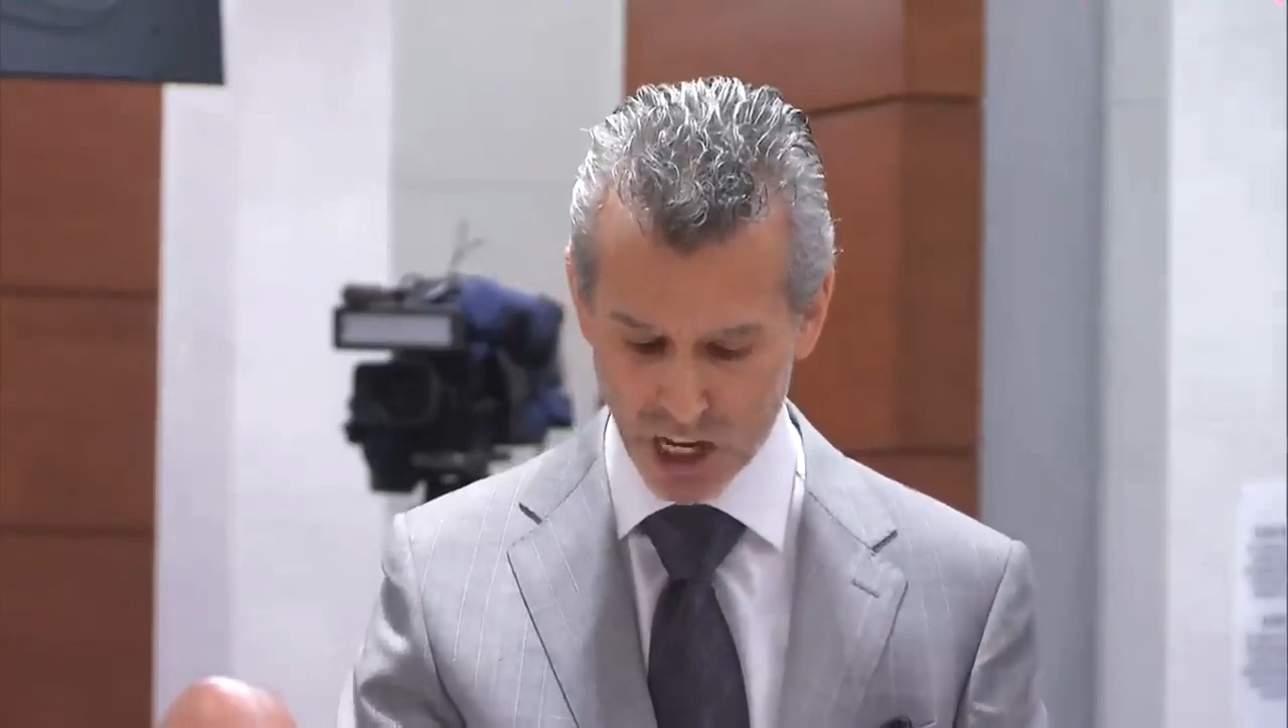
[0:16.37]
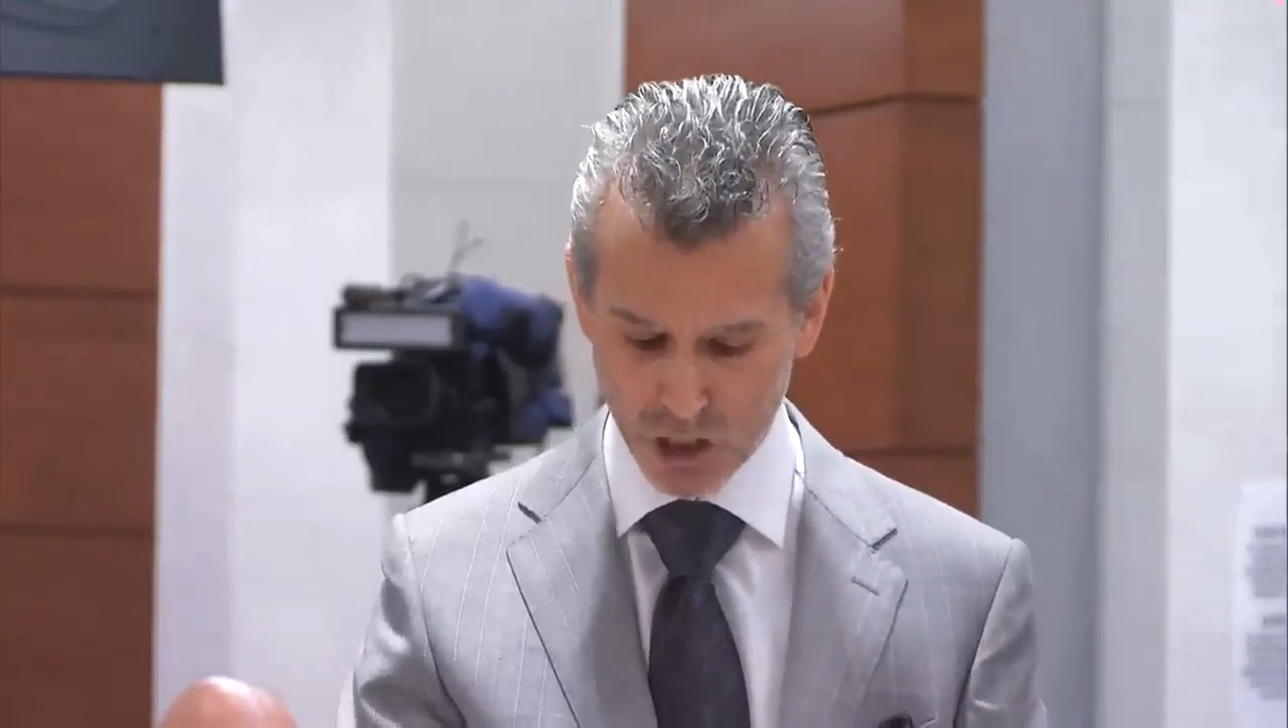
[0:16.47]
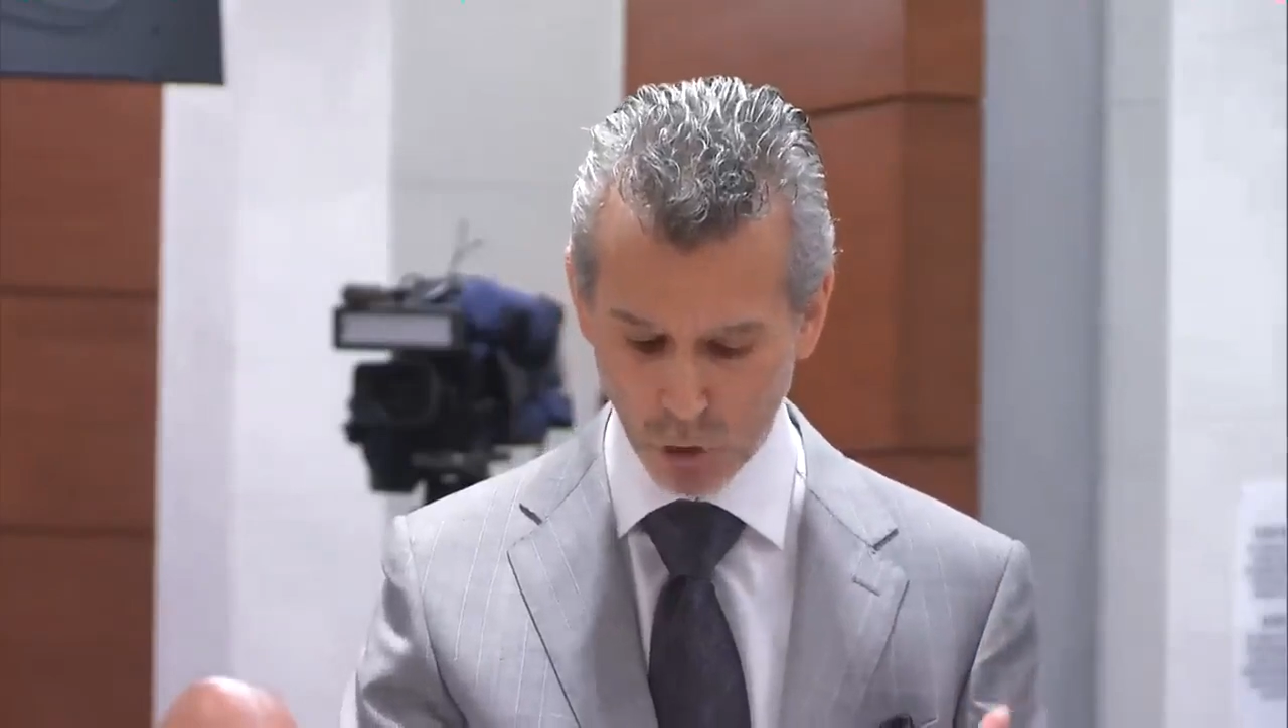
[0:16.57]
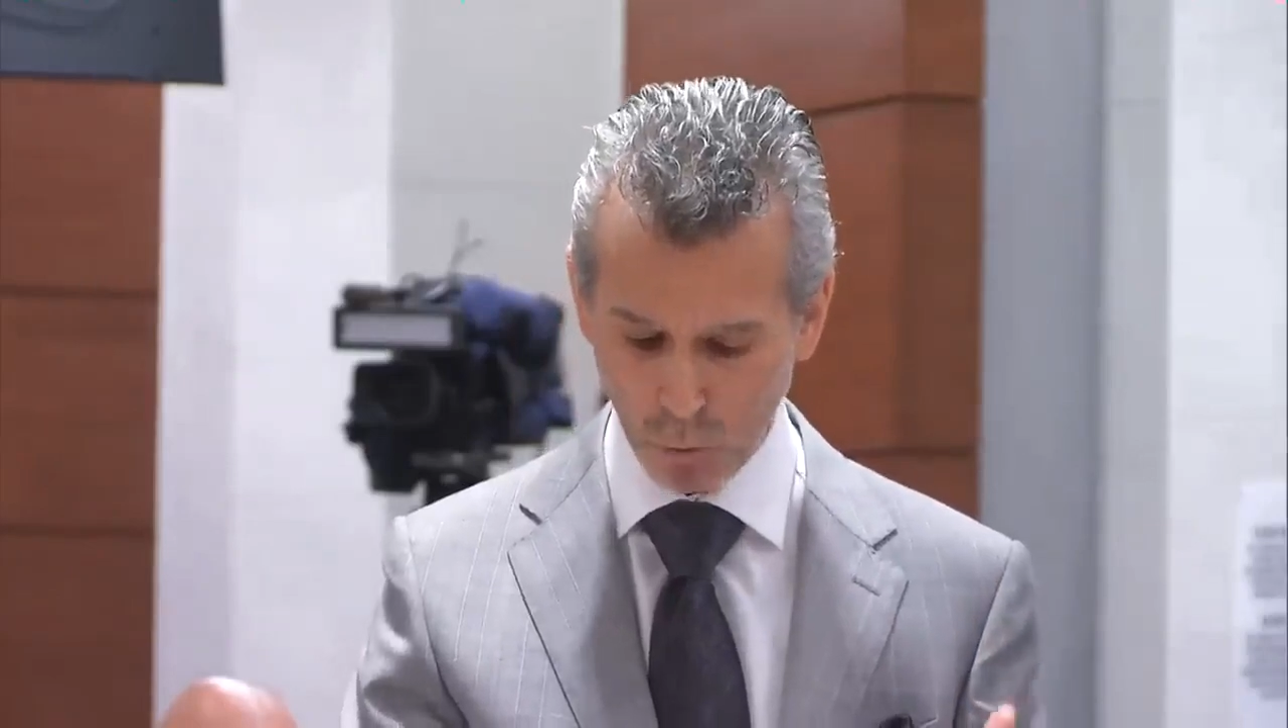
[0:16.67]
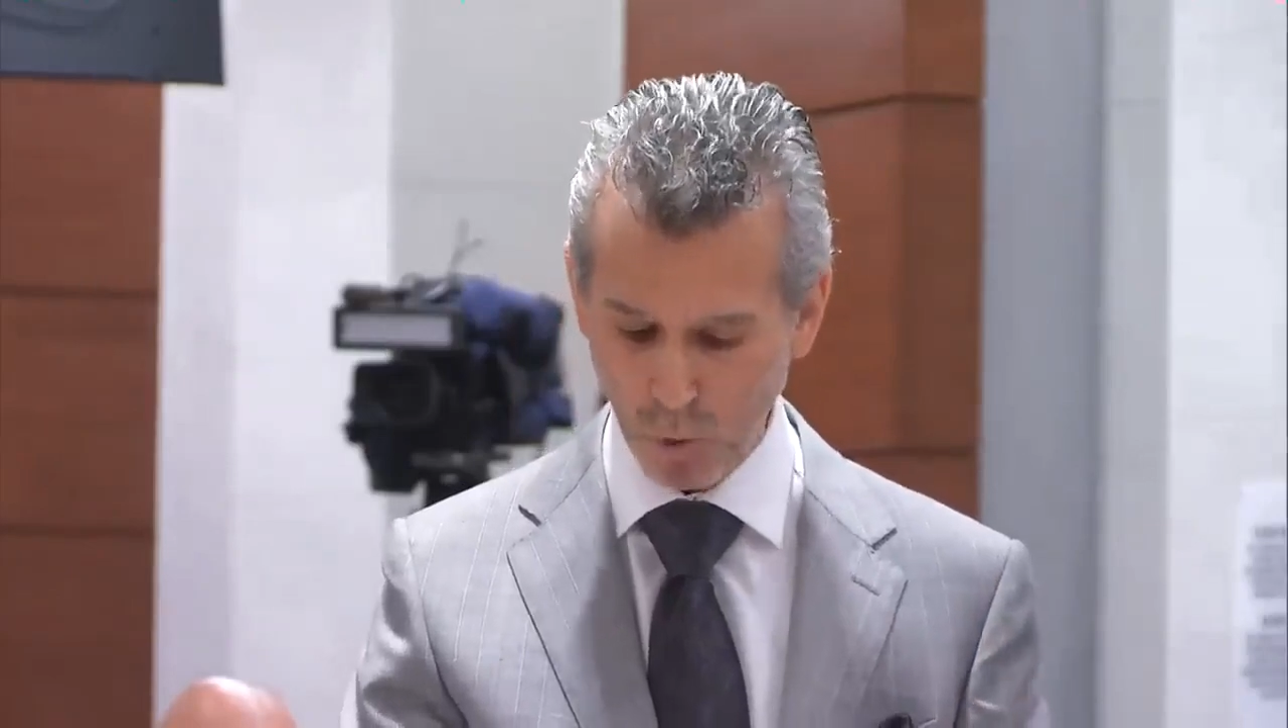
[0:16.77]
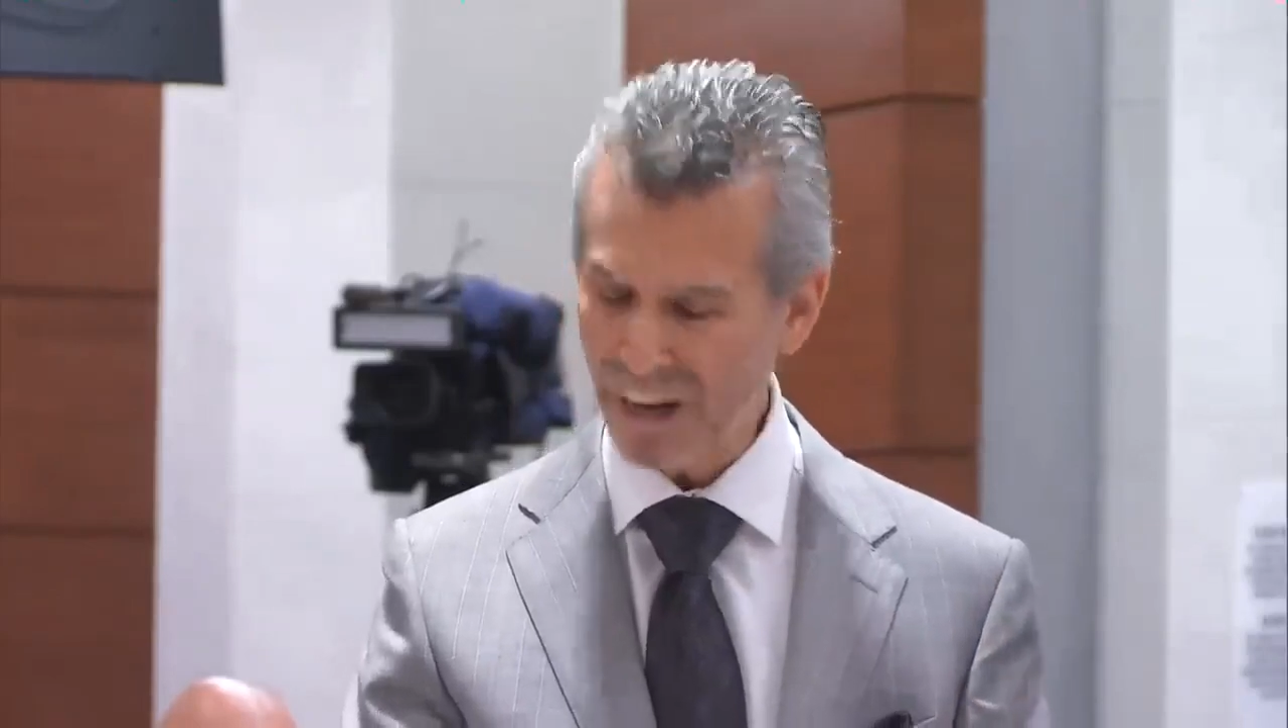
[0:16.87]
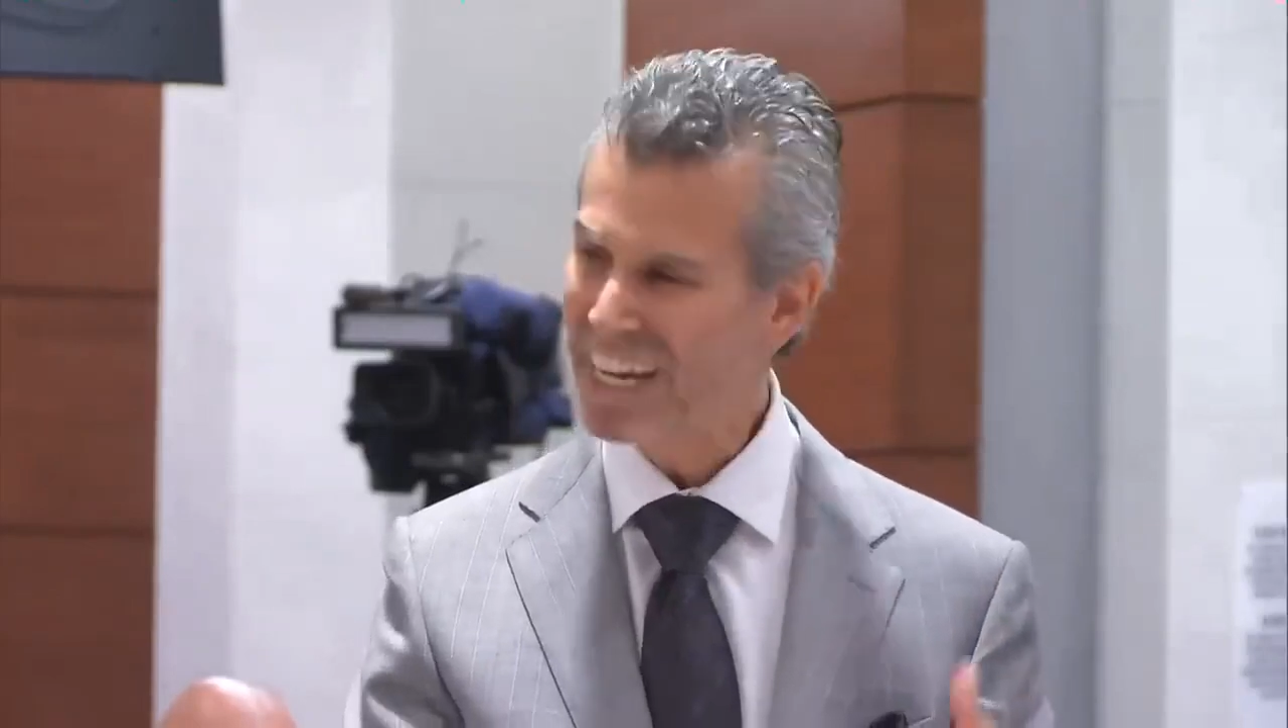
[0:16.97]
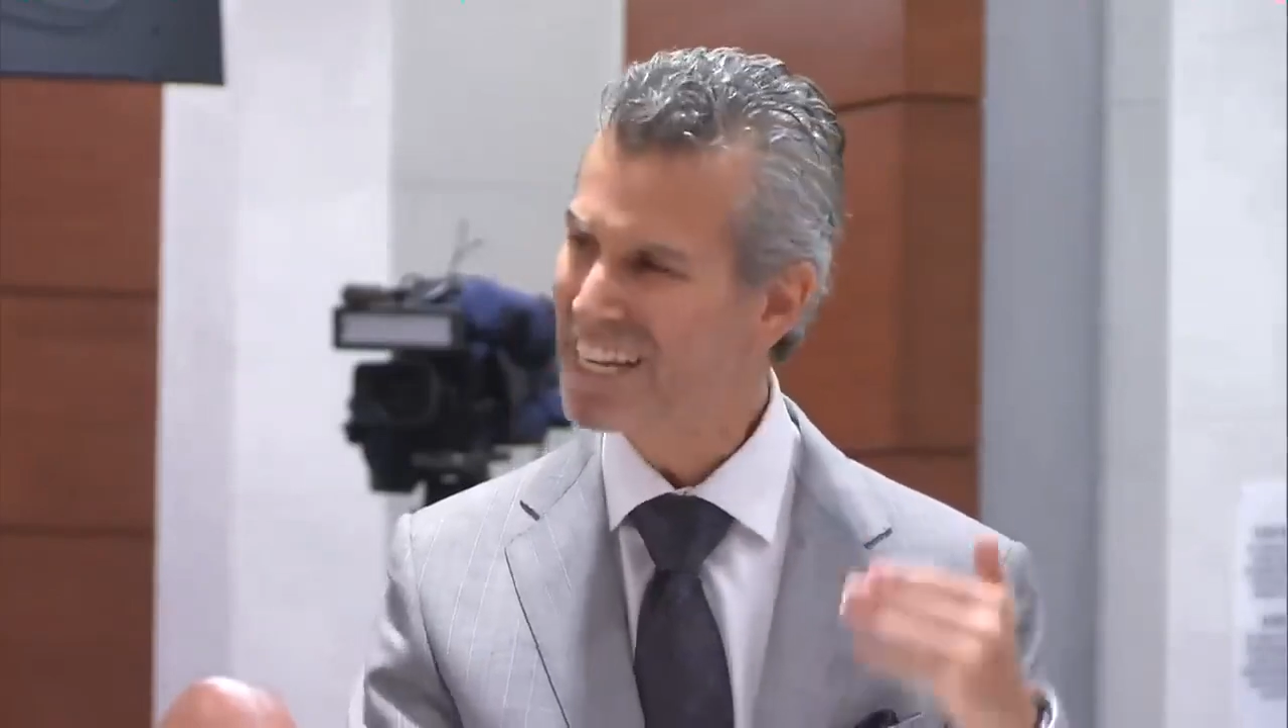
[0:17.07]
to what he